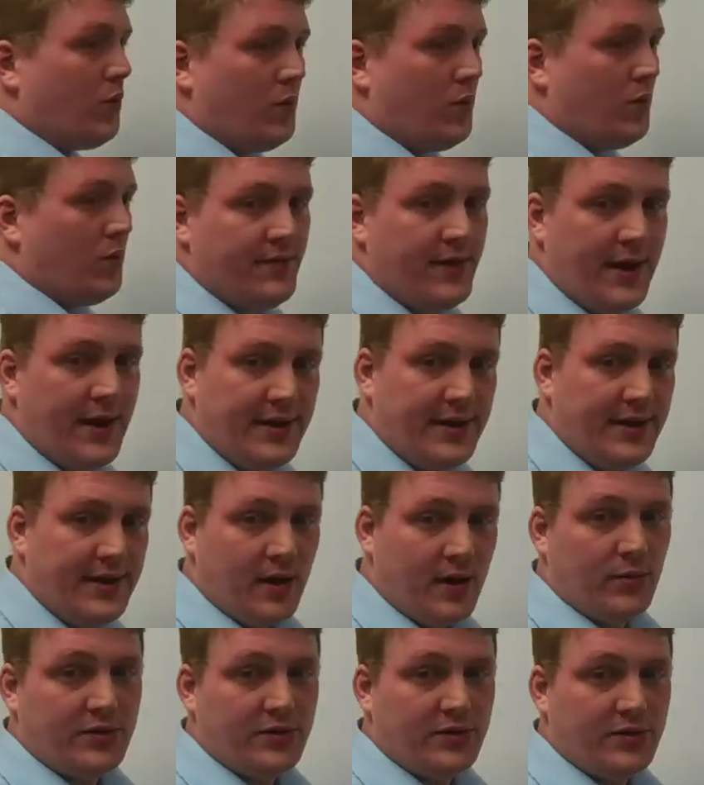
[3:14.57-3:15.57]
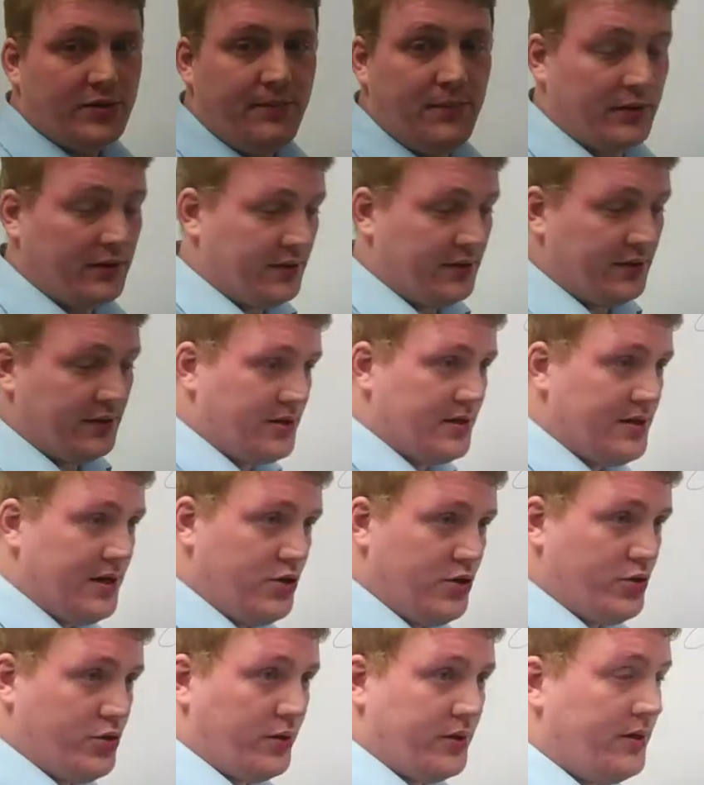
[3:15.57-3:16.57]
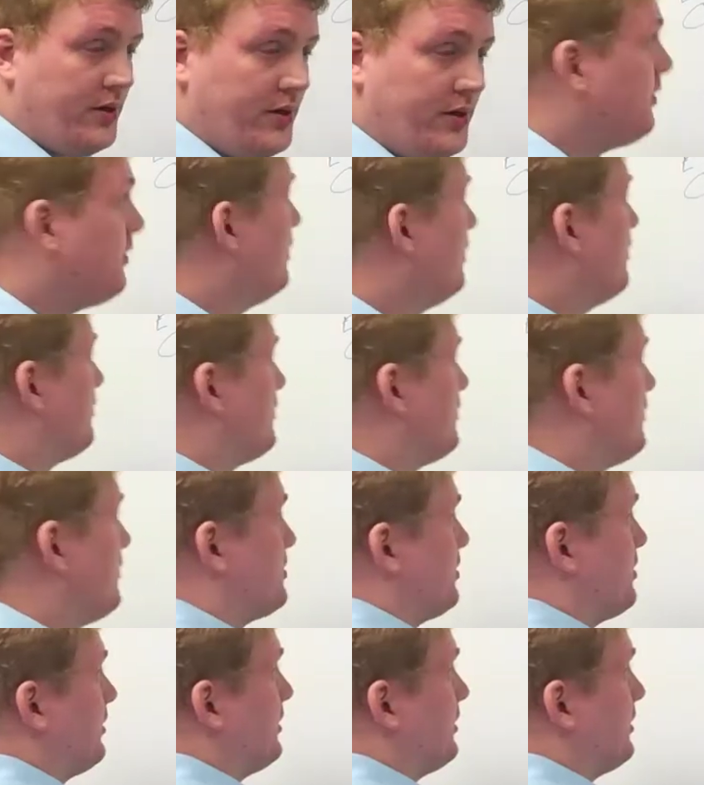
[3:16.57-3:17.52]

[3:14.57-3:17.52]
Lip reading: with a double team, at least initially, for just a